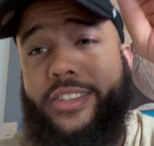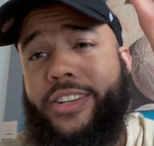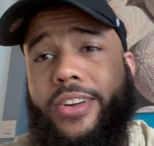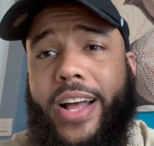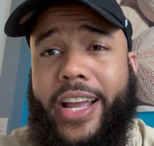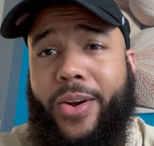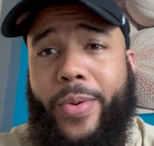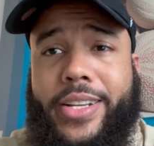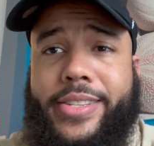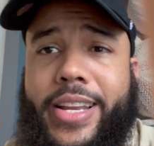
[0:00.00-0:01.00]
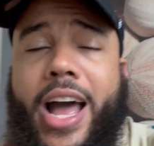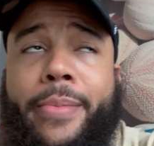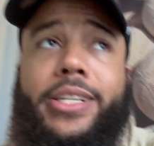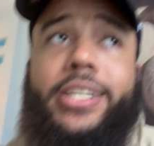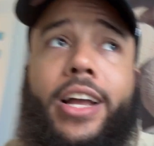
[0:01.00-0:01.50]
So I can't wait to see how
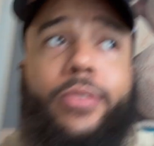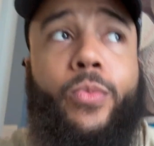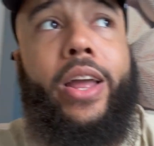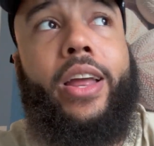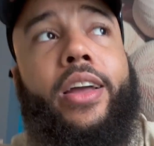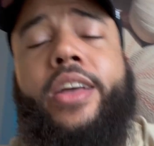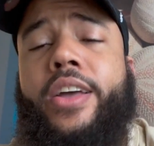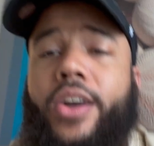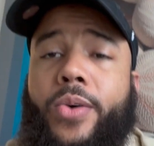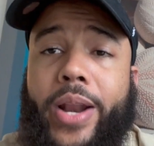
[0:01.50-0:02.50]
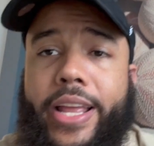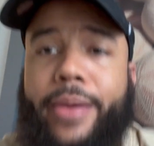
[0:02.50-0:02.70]
much I weigh when I get